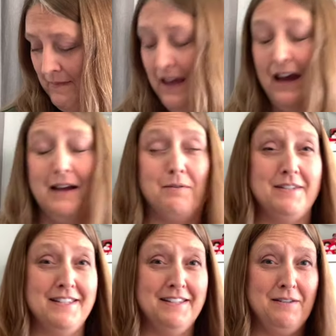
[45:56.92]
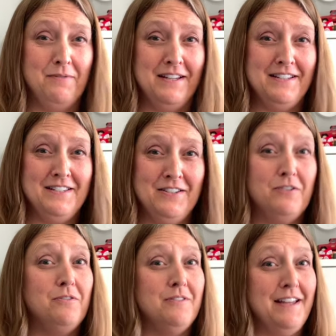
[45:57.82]
I recently went
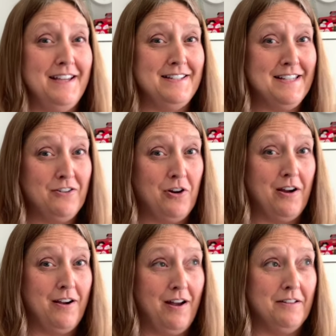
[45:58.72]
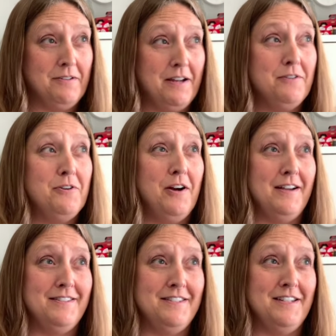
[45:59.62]
to, like I said, Colorado
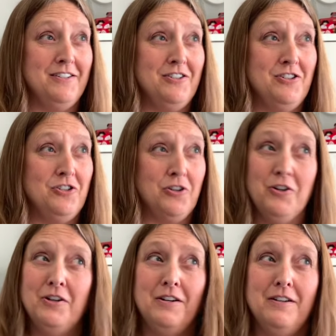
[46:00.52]
Cross Stitcher.